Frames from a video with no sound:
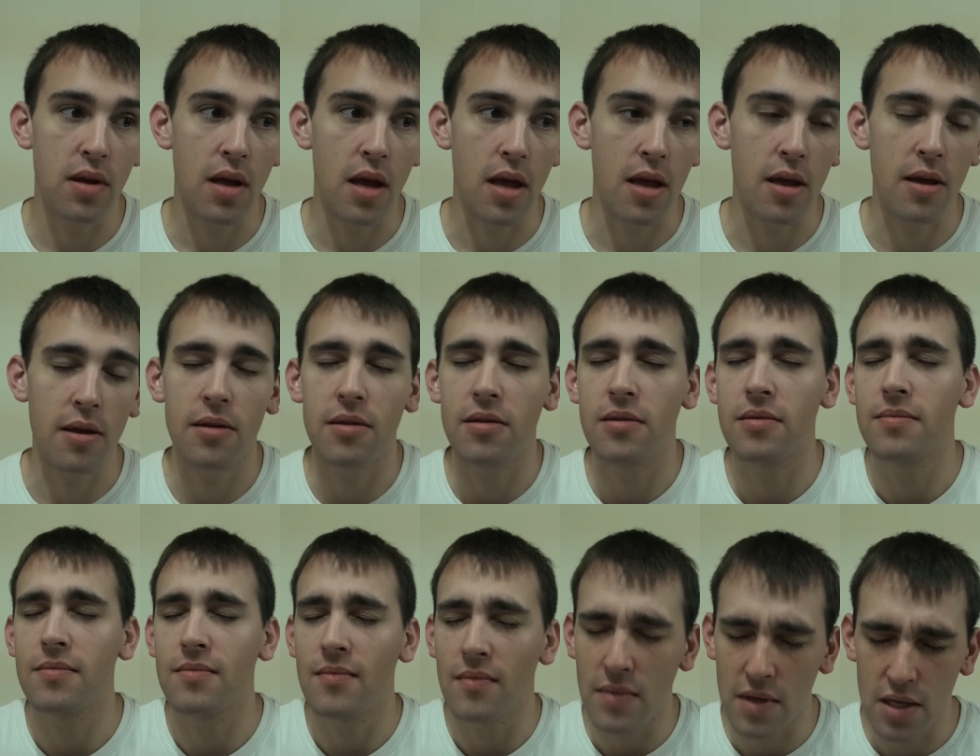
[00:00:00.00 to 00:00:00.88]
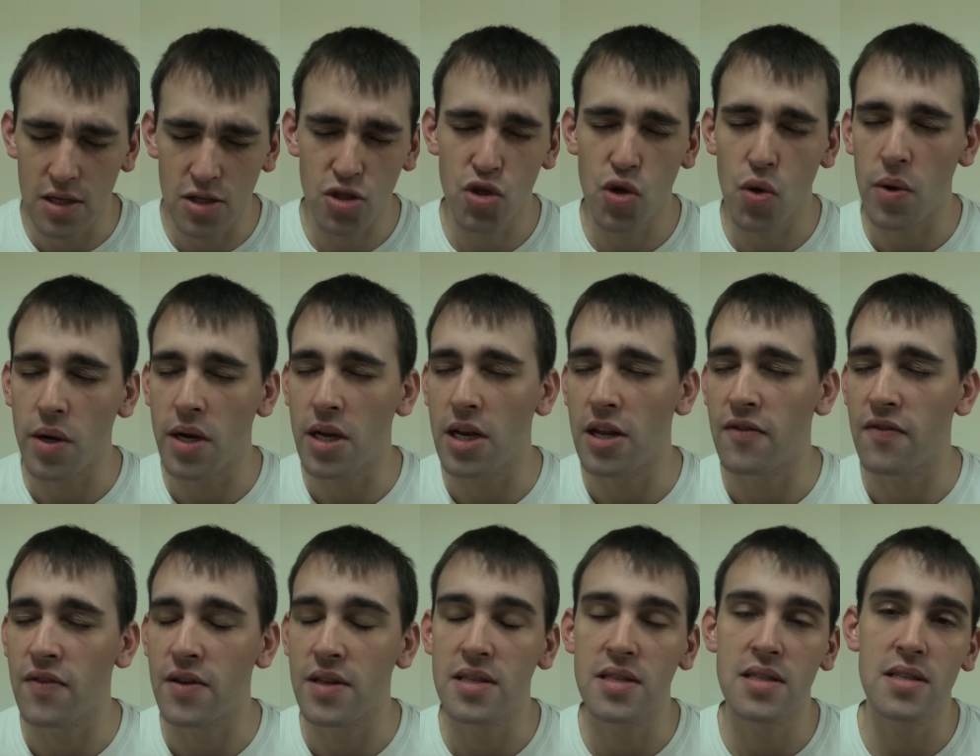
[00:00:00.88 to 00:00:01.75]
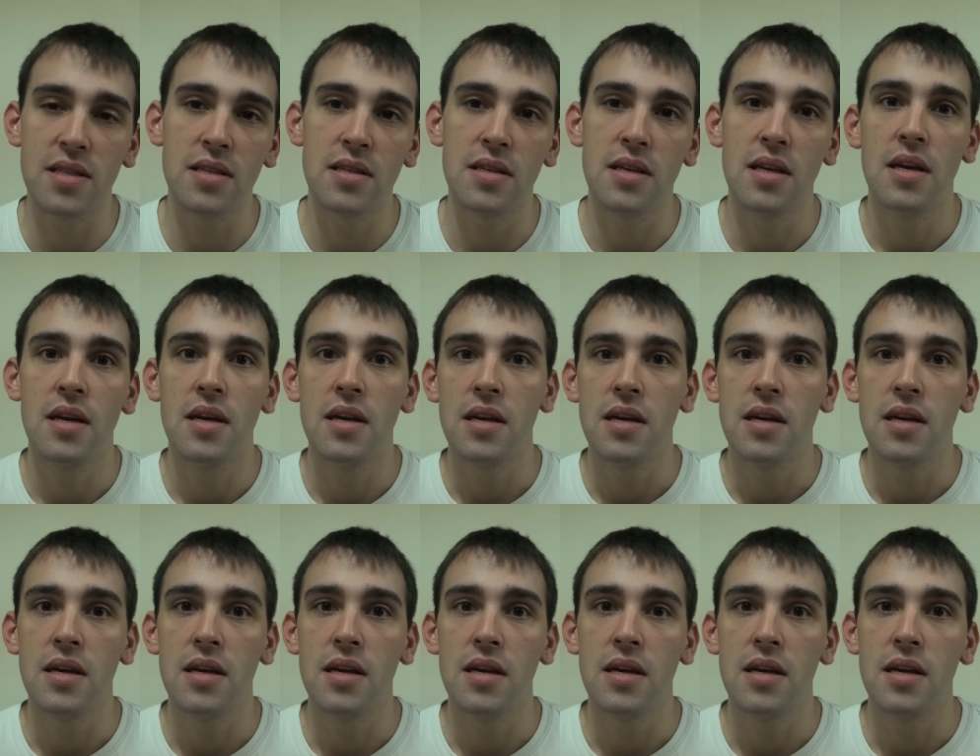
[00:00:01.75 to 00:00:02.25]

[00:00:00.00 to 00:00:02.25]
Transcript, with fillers: uh, join if it's